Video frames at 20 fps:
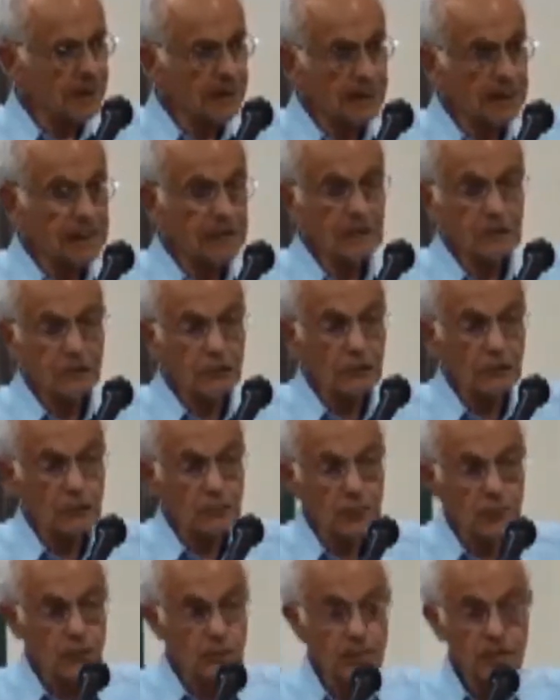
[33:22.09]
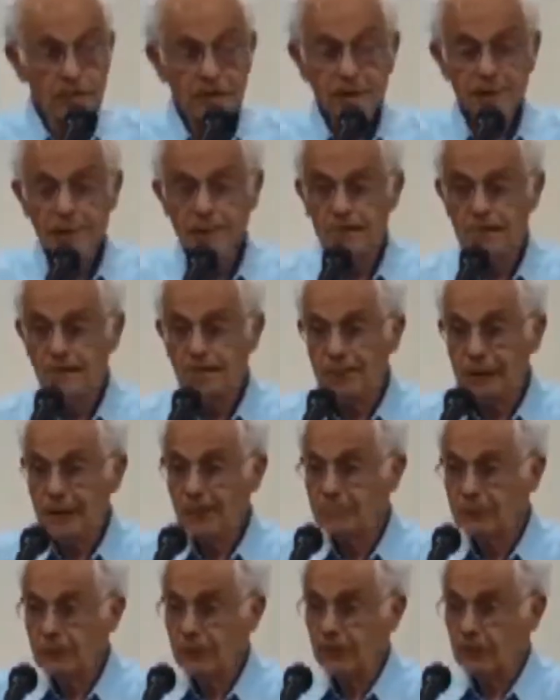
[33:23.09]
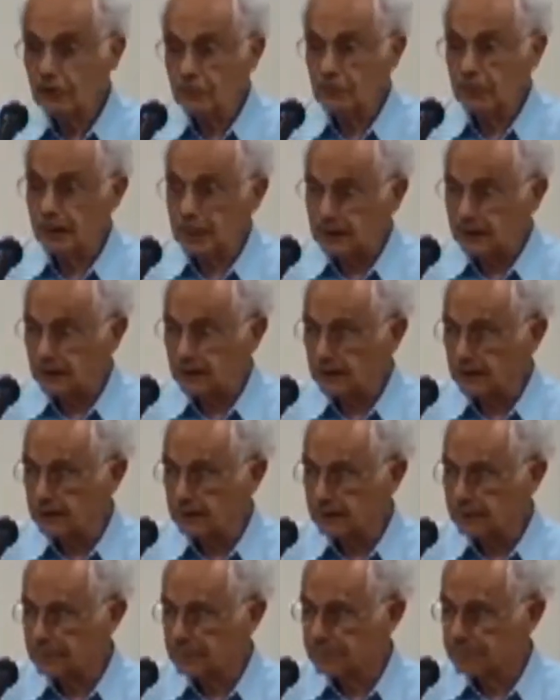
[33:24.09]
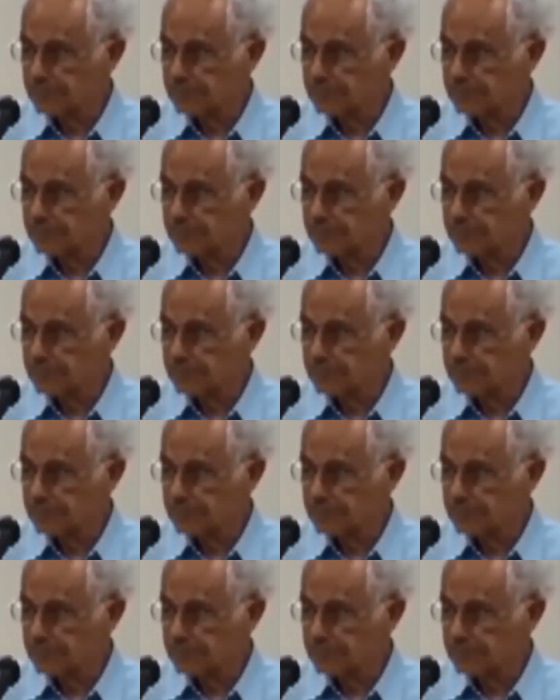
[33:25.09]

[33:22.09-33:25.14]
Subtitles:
A religious person never arrives.